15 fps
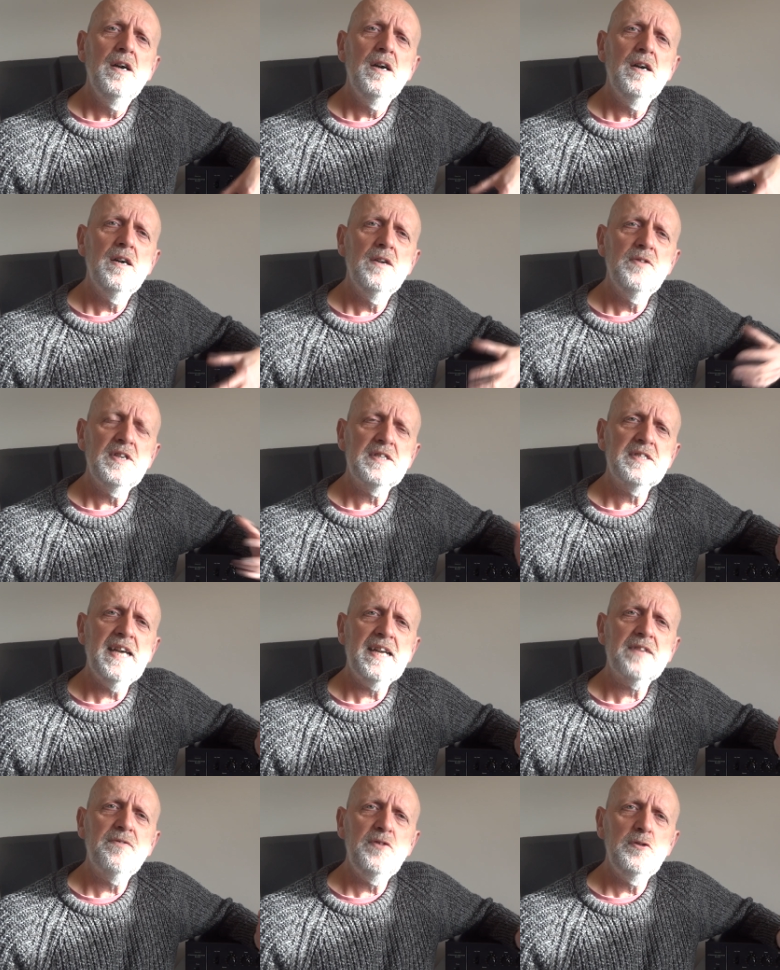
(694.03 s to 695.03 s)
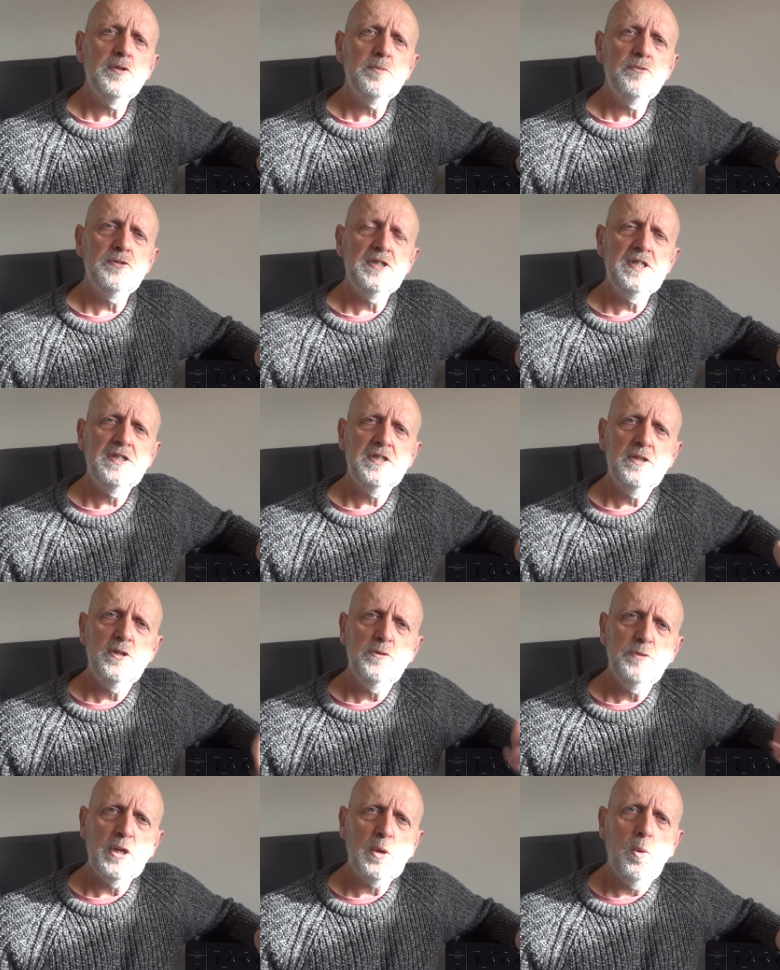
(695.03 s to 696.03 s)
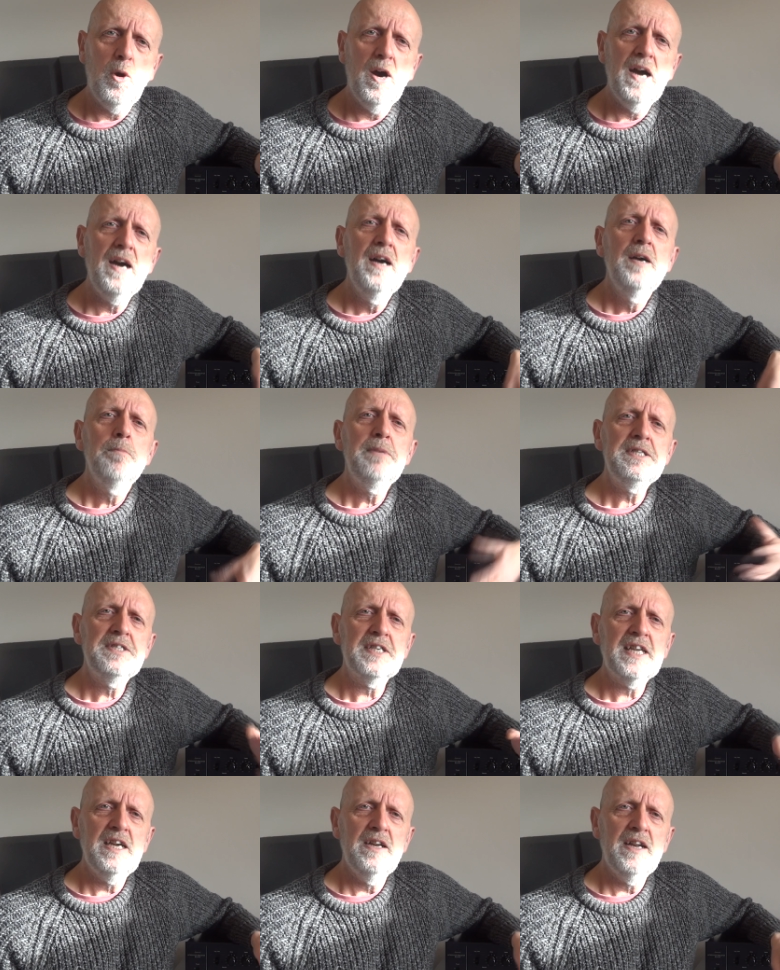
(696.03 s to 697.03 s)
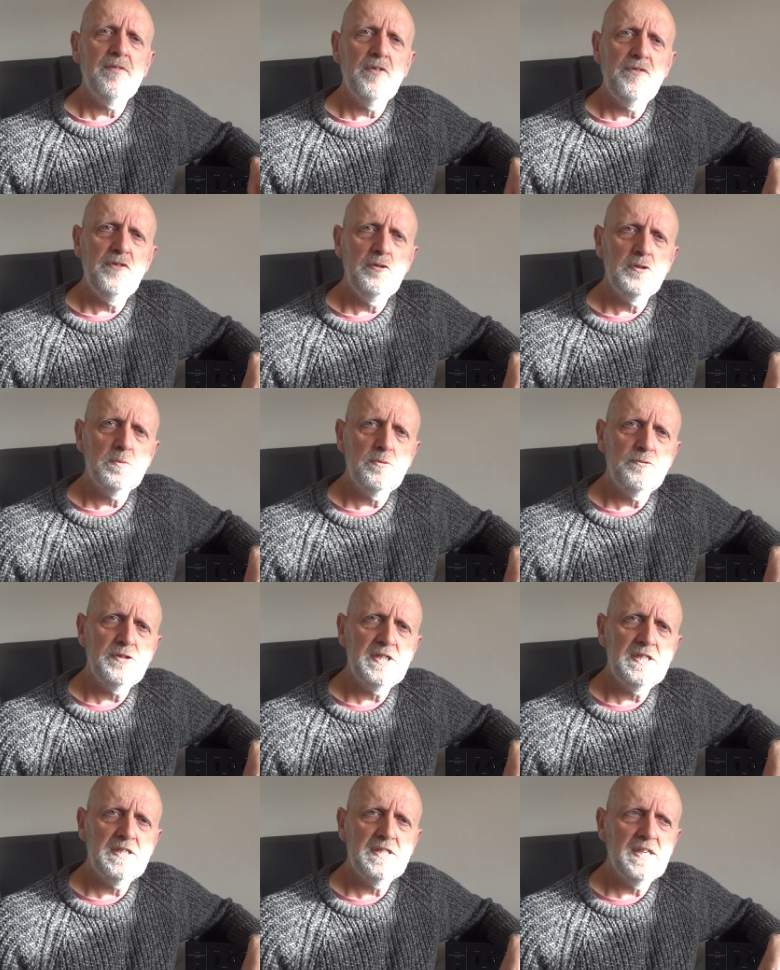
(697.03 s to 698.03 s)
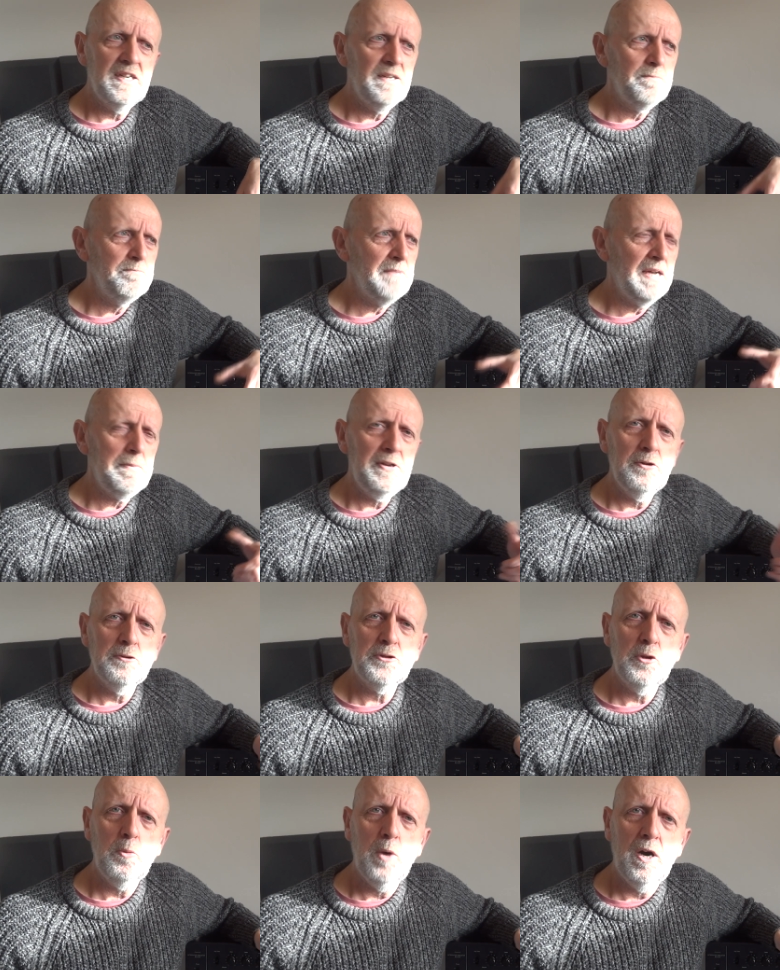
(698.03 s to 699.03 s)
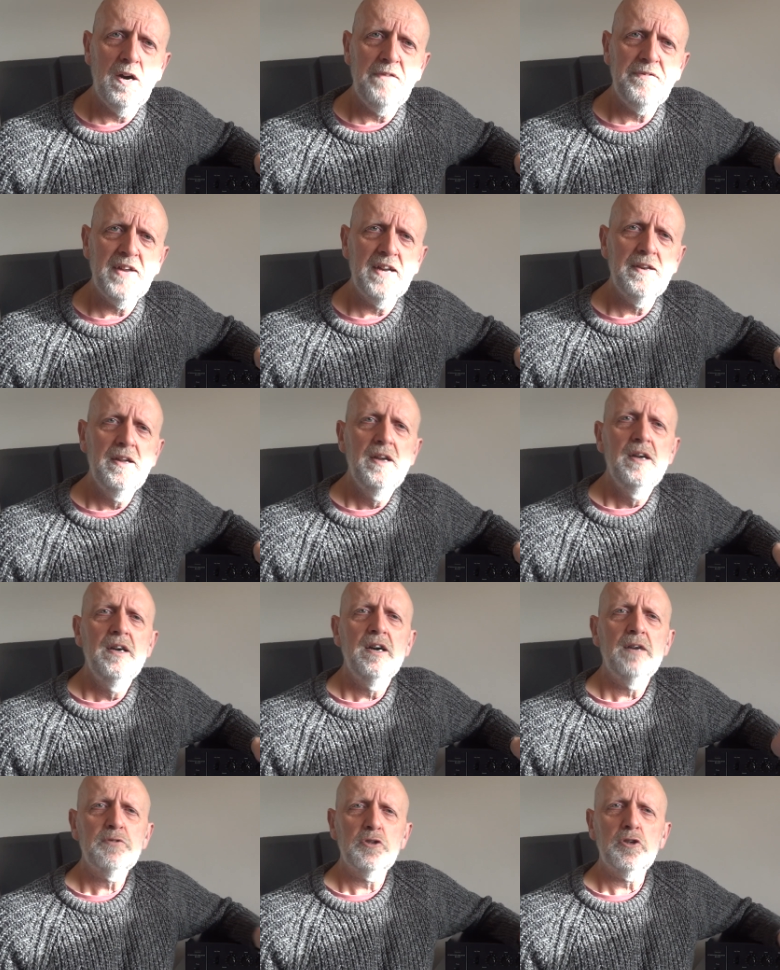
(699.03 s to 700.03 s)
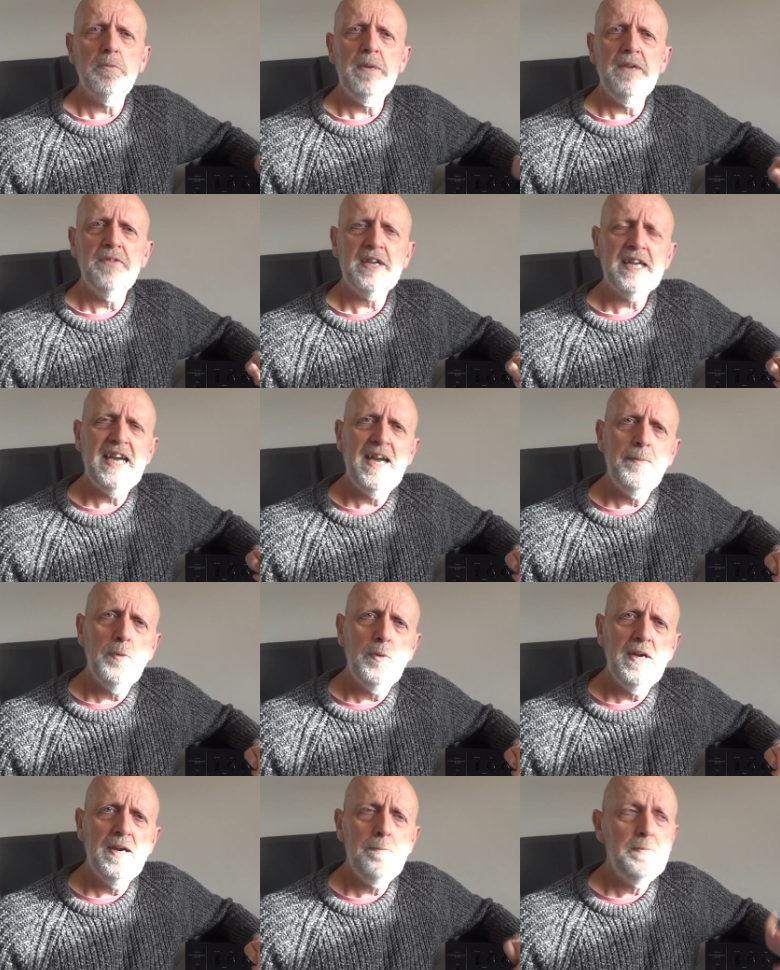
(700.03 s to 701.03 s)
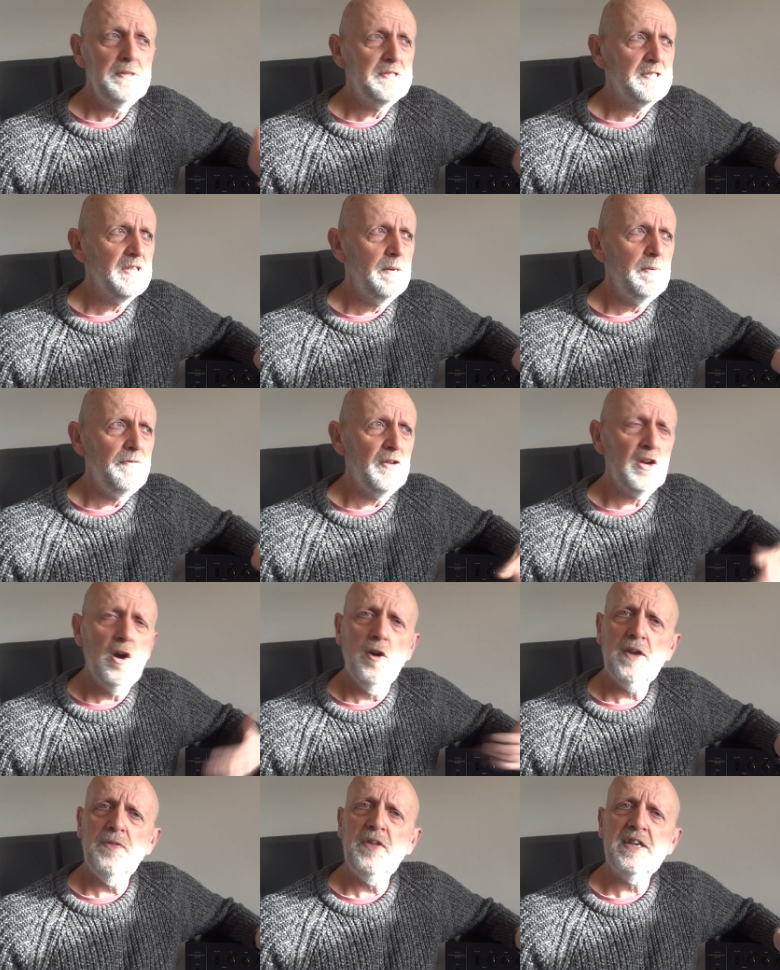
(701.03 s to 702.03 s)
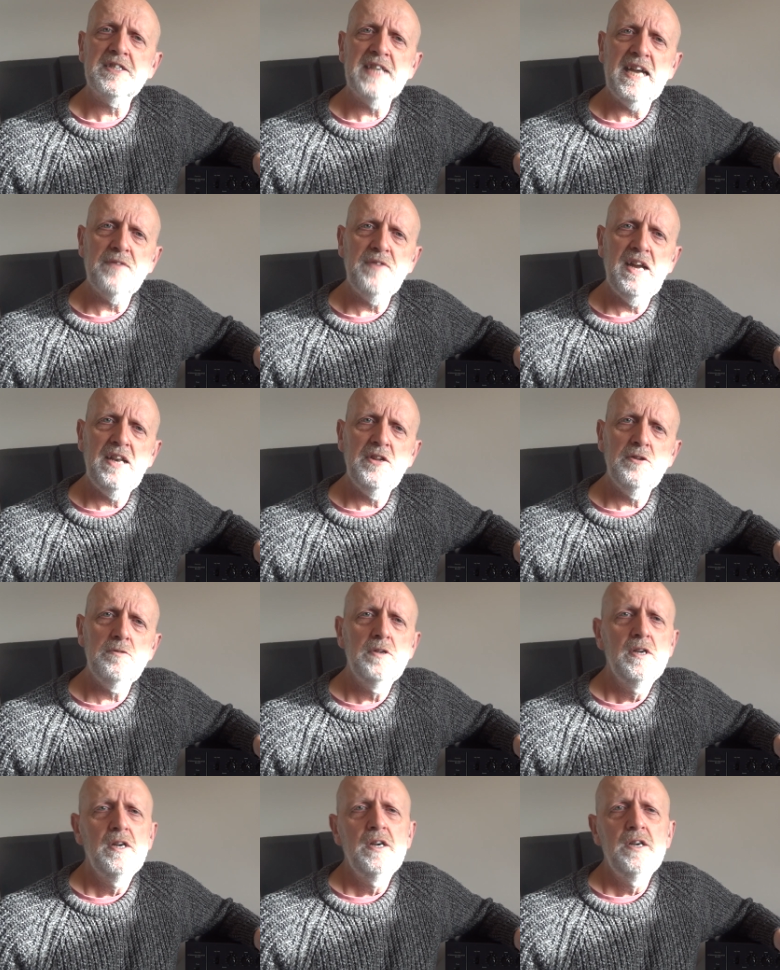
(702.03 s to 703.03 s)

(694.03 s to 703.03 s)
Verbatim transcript: uh, the exact fusible resistor you require. Best to get another fusible resistor and maybe not do what I've done. I've took a bit of a gamble here, but uh, if you can't get the exact value,